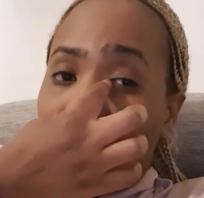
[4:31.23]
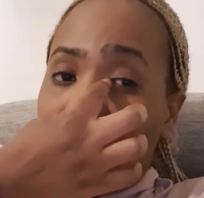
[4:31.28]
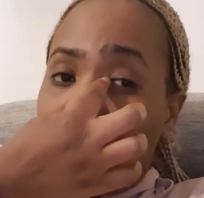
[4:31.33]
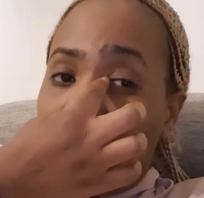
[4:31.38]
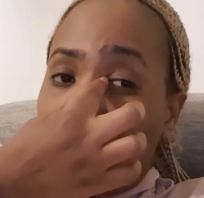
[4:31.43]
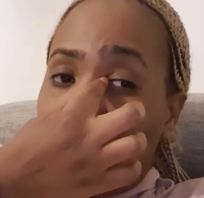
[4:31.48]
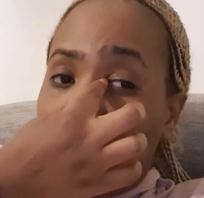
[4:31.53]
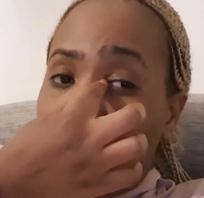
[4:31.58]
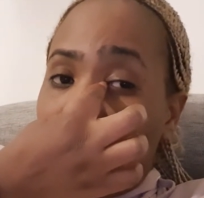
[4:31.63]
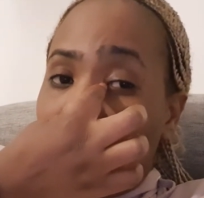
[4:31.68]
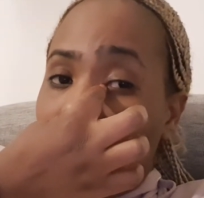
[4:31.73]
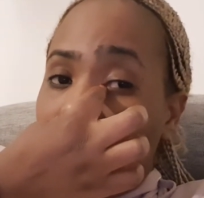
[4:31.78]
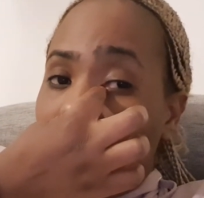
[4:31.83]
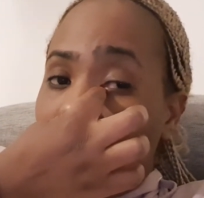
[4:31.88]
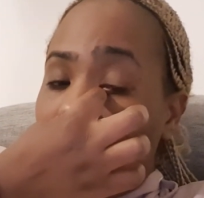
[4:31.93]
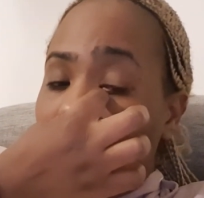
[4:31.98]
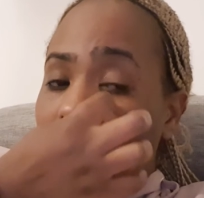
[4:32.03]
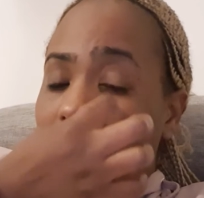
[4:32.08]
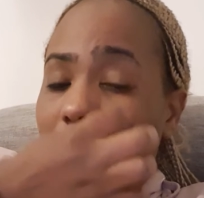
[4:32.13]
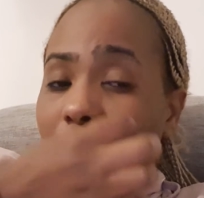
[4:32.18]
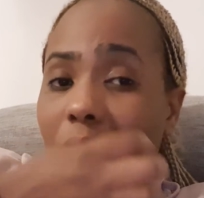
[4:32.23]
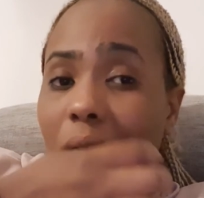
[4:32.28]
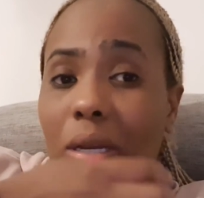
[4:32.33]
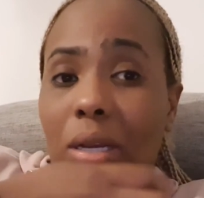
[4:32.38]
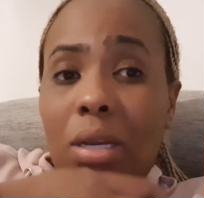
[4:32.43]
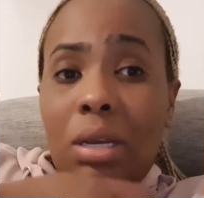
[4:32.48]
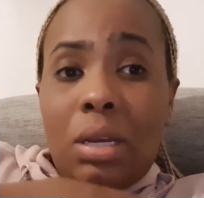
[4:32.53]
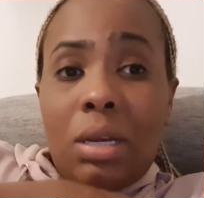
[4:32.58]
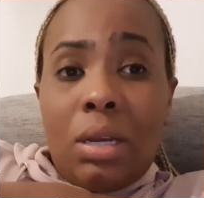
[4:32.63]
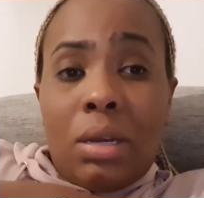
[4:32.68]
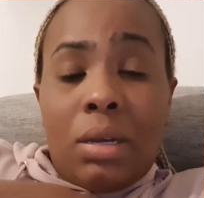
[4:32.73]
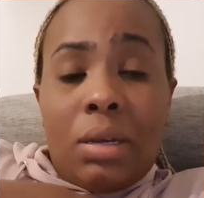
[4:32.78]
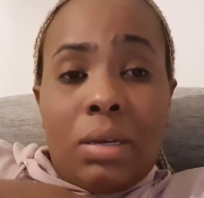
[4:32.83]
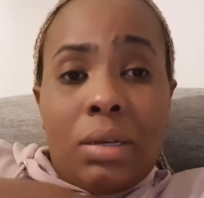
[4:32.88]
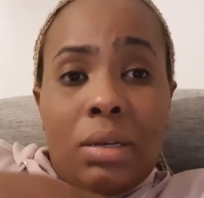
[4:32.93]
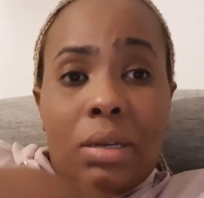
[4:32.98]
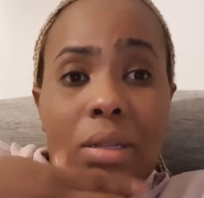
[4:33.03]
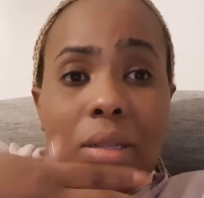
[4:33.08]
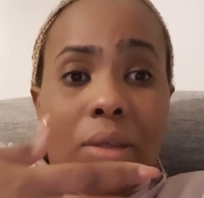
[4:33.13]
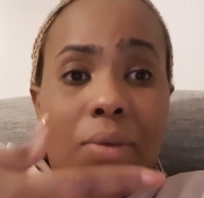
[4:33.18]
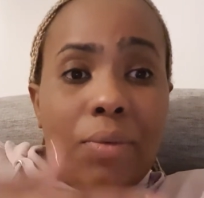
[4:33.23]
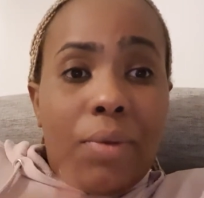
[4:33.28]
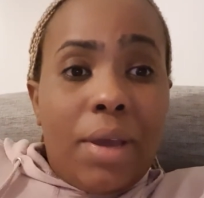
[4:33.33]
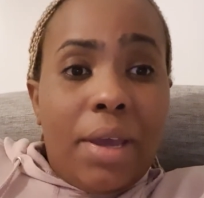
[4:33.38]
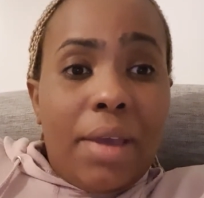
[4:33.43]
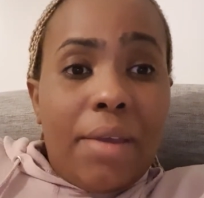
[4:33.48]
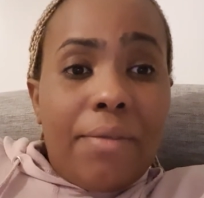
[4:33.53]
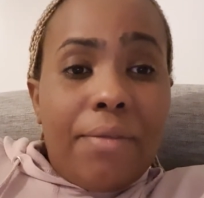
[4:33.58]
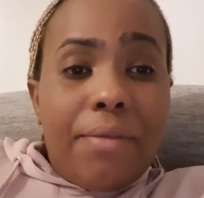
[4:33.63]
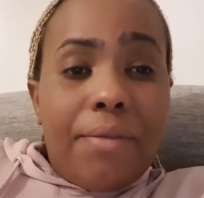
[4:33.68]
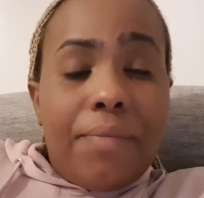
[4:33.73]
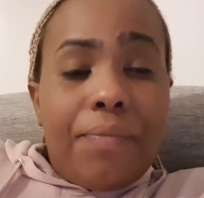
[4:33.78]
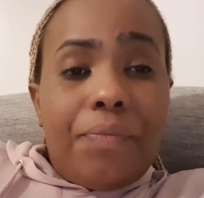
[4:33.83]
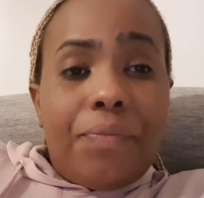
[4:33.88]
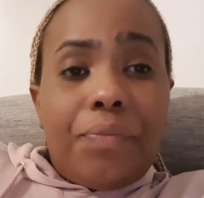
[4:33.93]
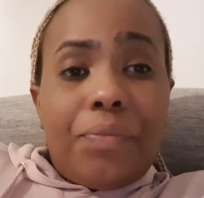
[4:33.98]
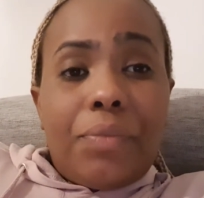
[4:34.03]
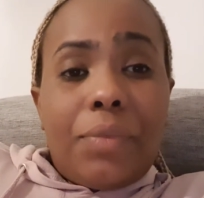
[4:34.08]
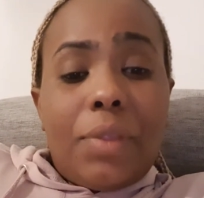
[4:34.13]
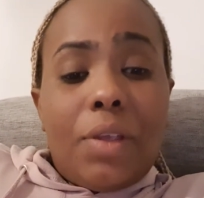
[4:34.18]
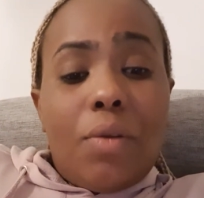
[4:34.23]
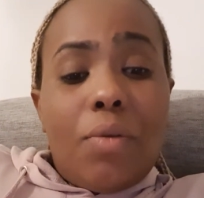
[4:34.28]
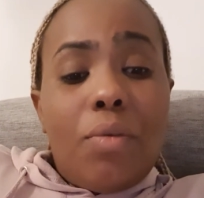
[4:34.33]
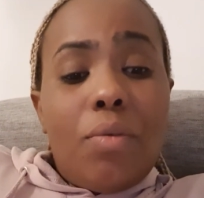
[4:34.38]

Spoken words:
just the wife, a